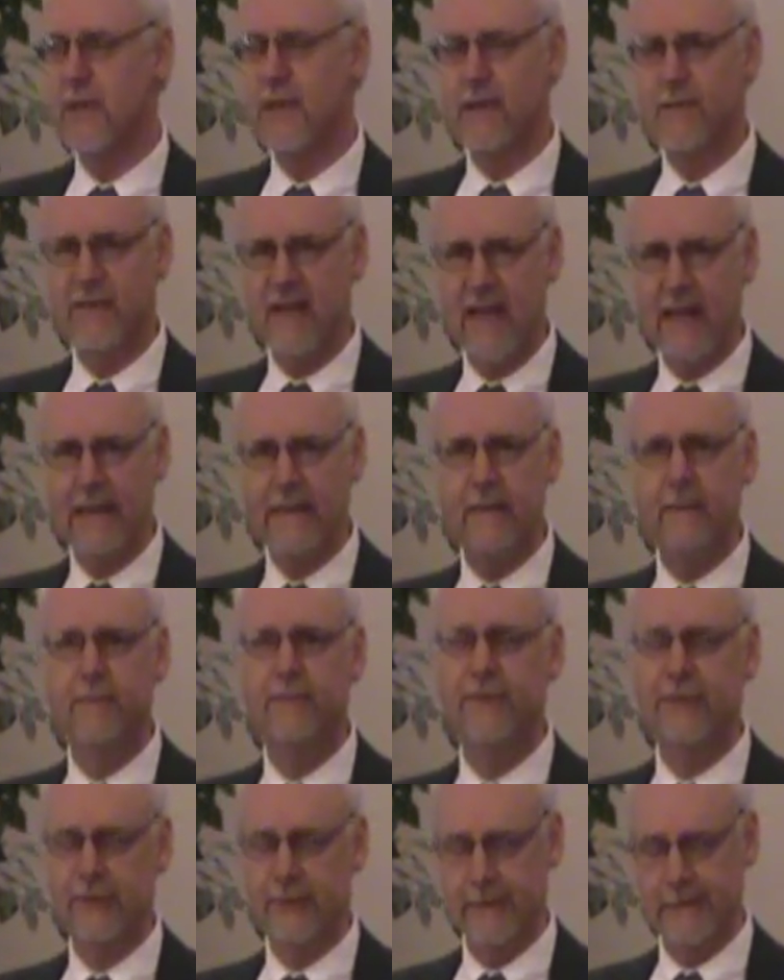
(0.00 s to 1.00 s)
speak of
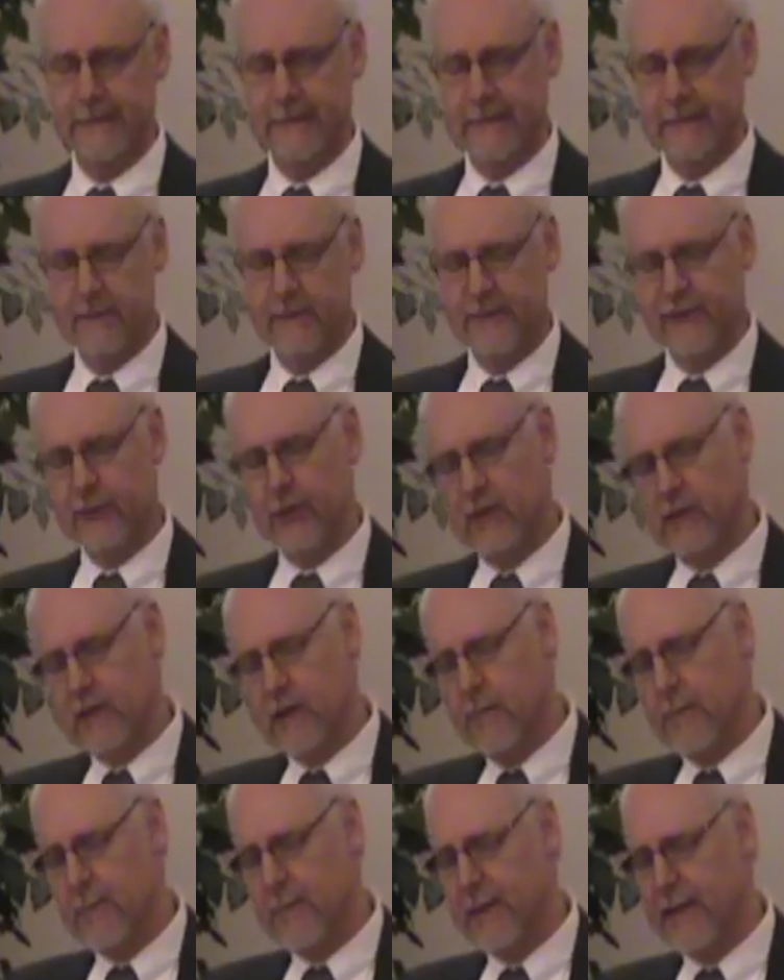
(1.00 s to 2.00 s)
kingdoms. It's going to
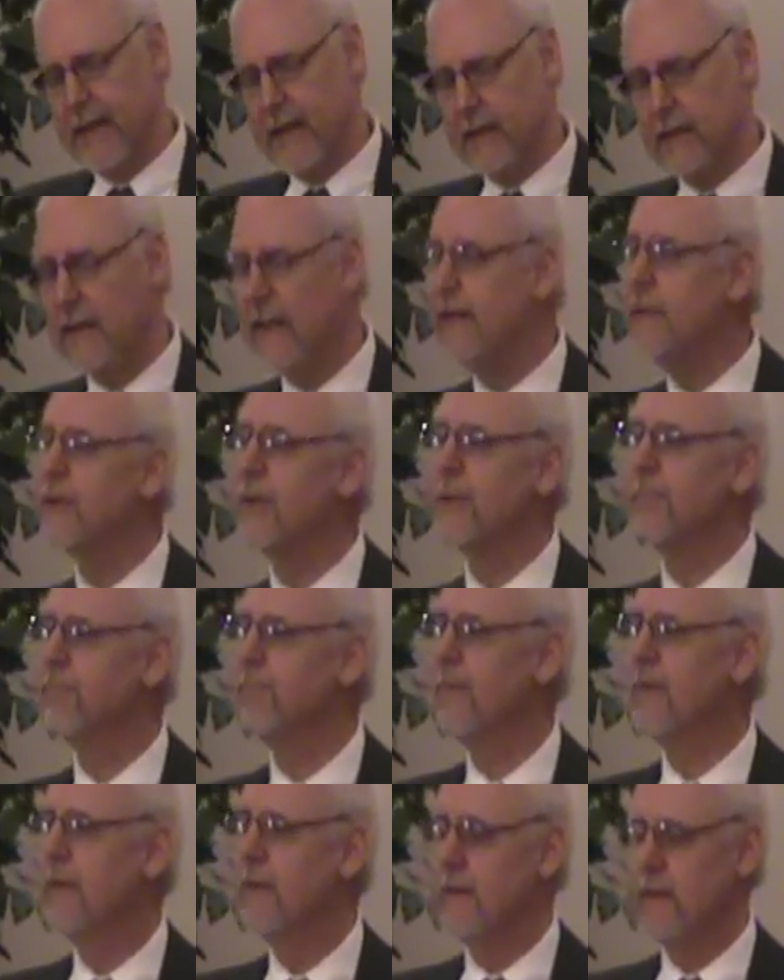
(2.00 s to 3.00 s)
come up again later
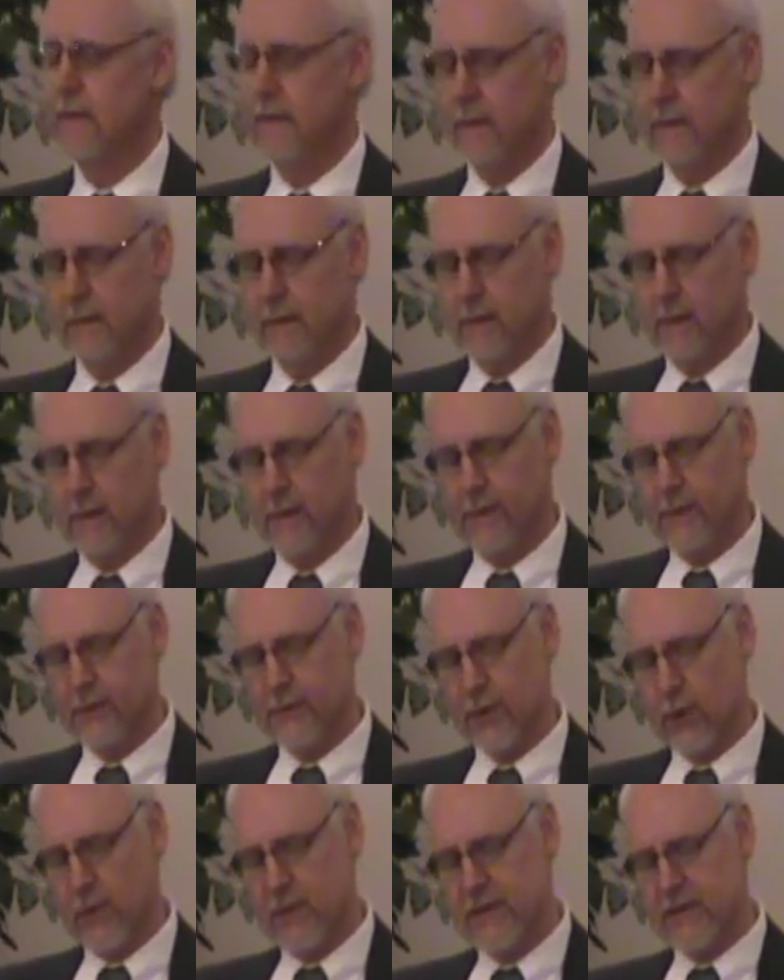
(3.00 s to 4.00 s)
uh,
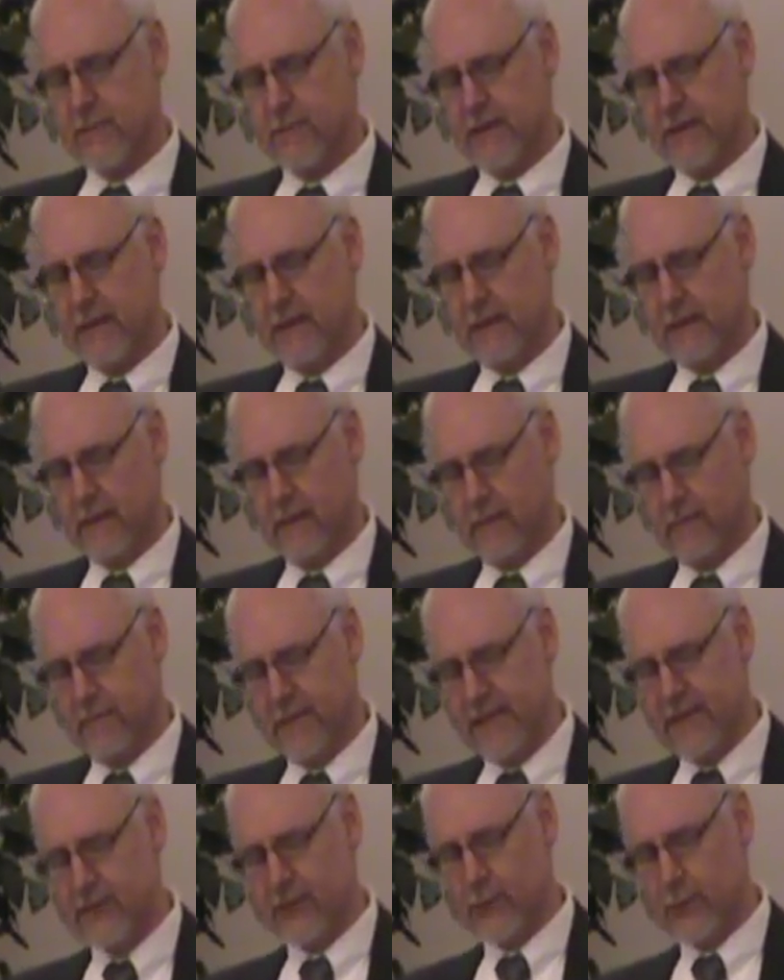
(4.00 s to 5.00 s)
there's going to be a
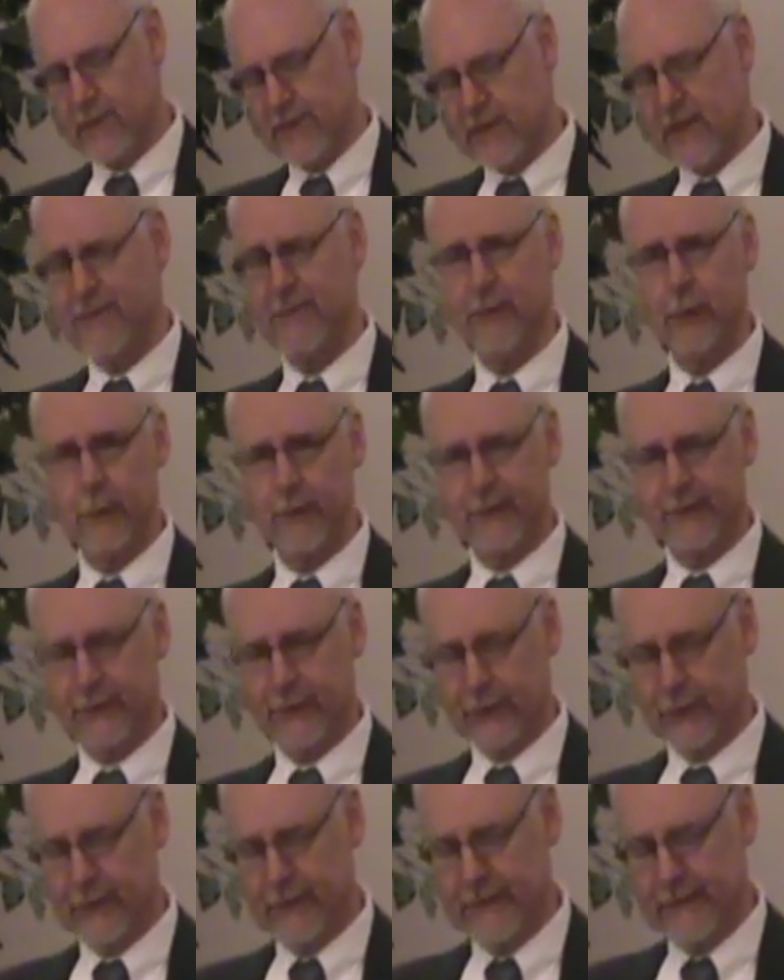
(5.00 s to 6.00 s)
beast with seven
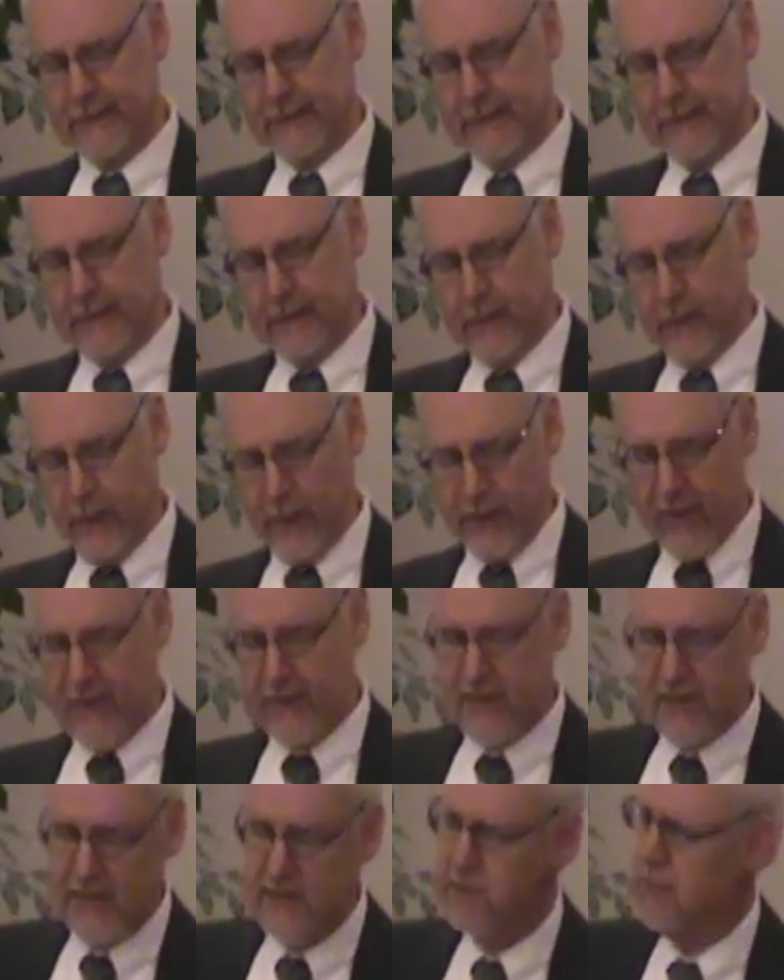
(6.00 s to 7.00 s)
horns who
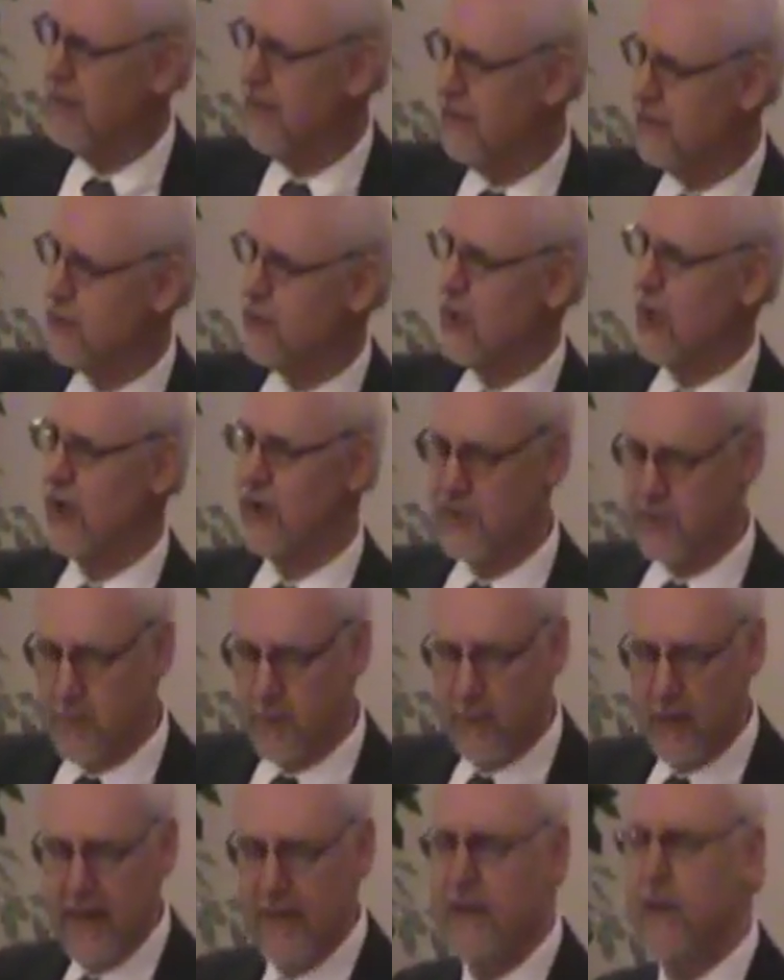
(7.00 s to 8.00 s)
thinks he's been in charge.
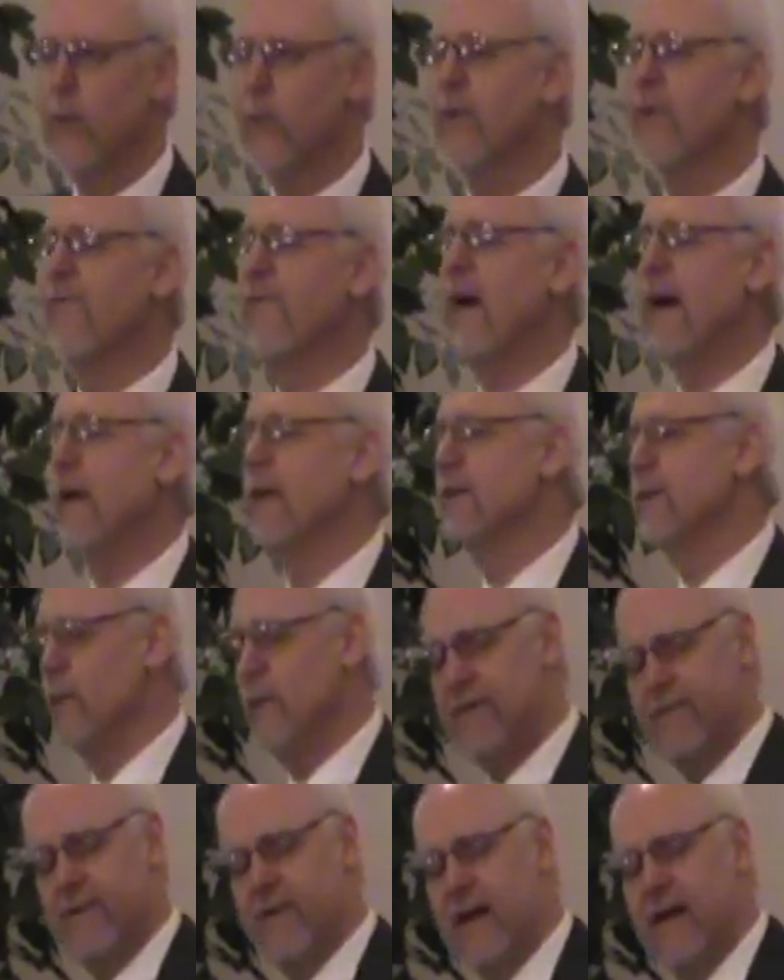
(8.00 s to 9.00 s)
But right here, we're found,
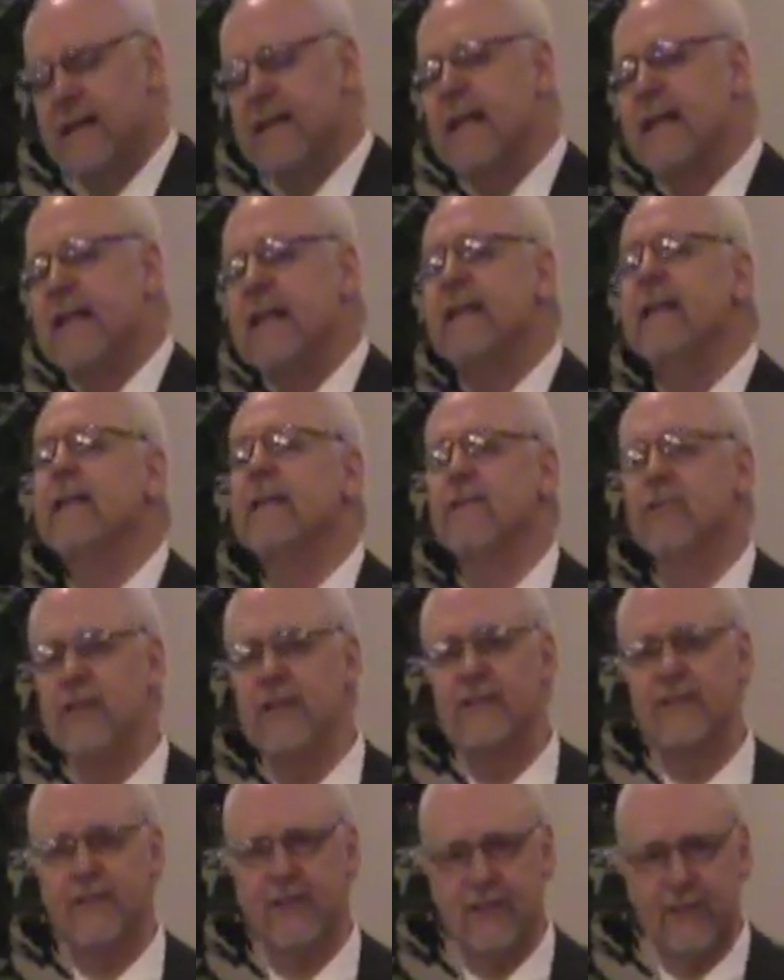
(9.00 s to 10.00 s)
we find that he,
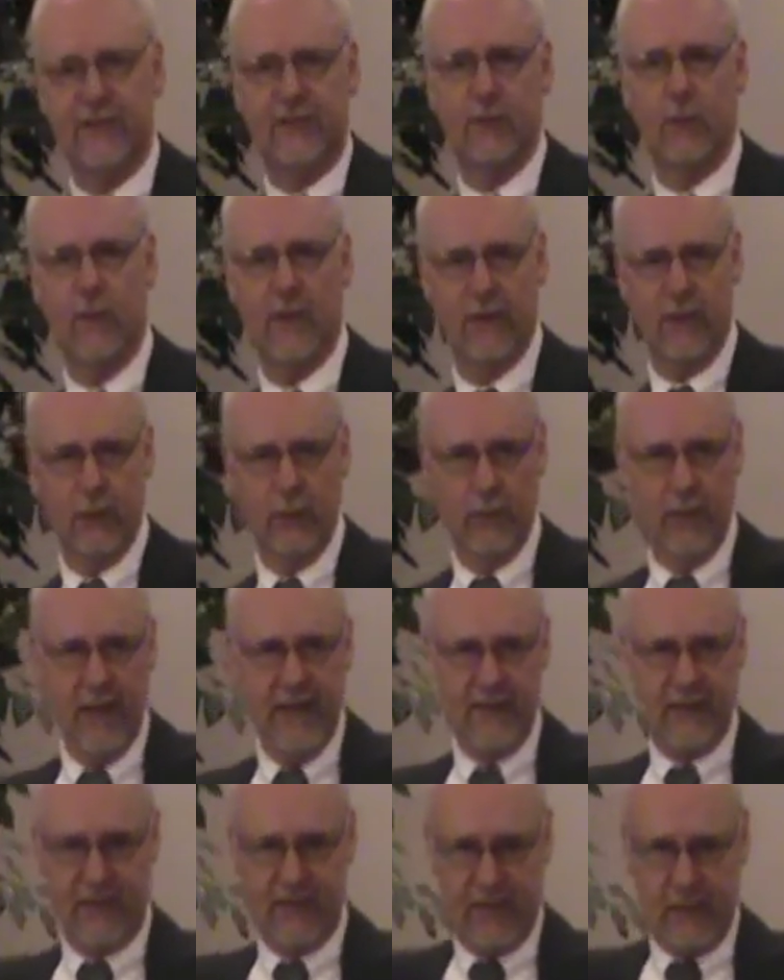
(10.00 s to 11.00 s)
Jesus, is the one who
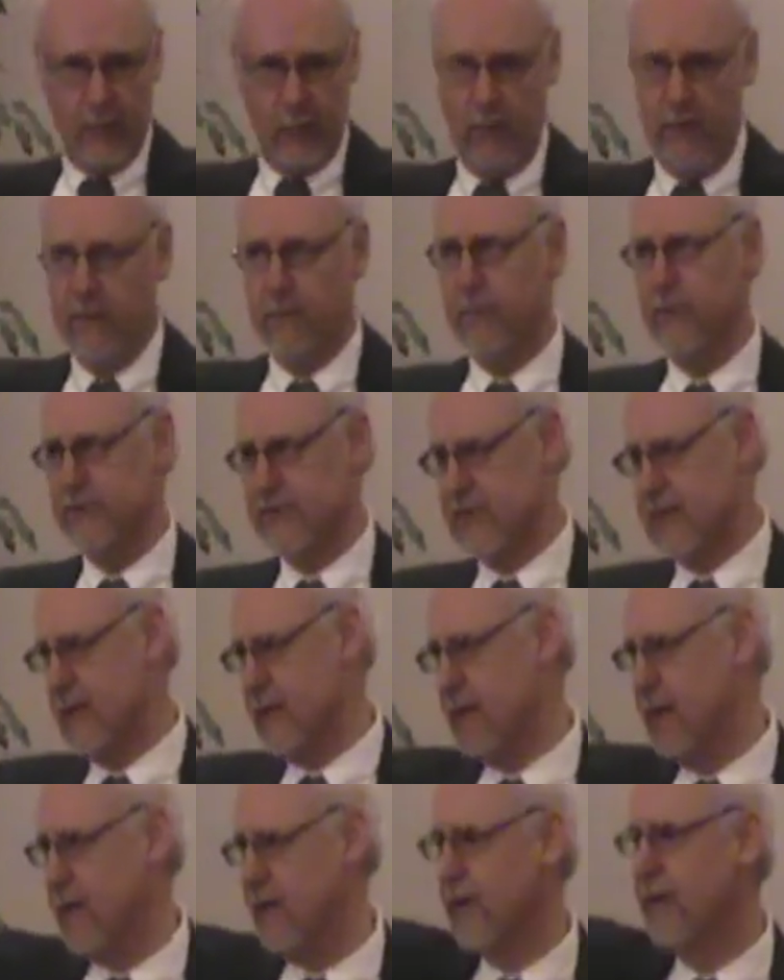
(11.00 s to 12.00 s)
raises up one, puts
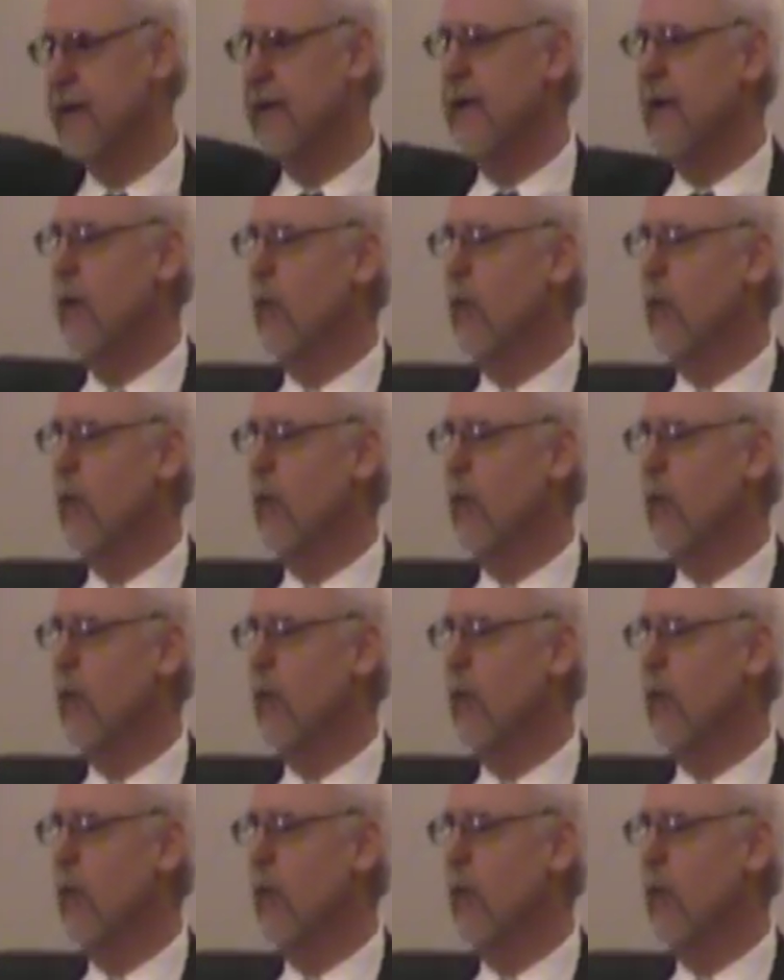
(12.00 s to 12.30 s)
down another.